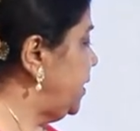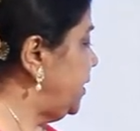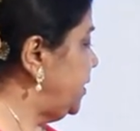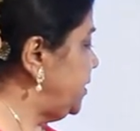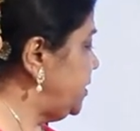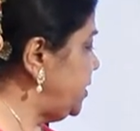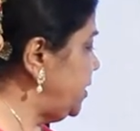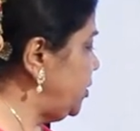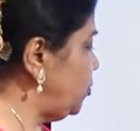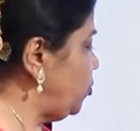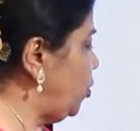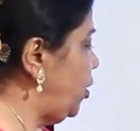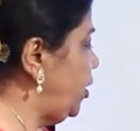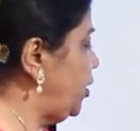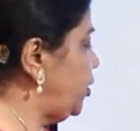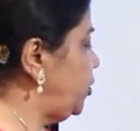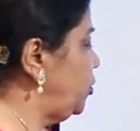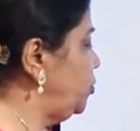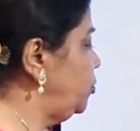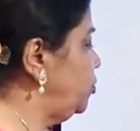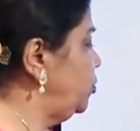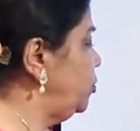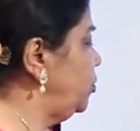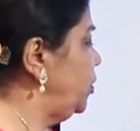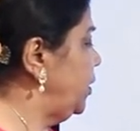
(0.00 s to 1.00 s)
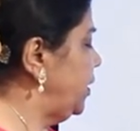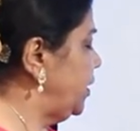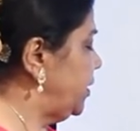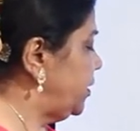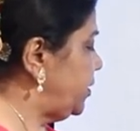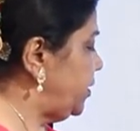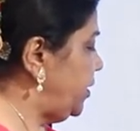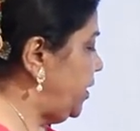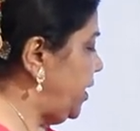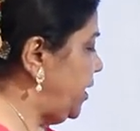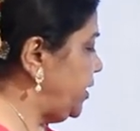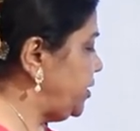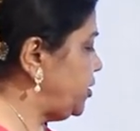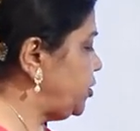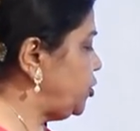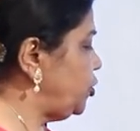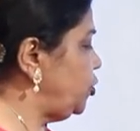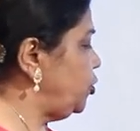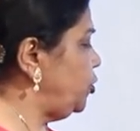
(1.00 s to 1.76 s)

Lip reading: is equal to 3x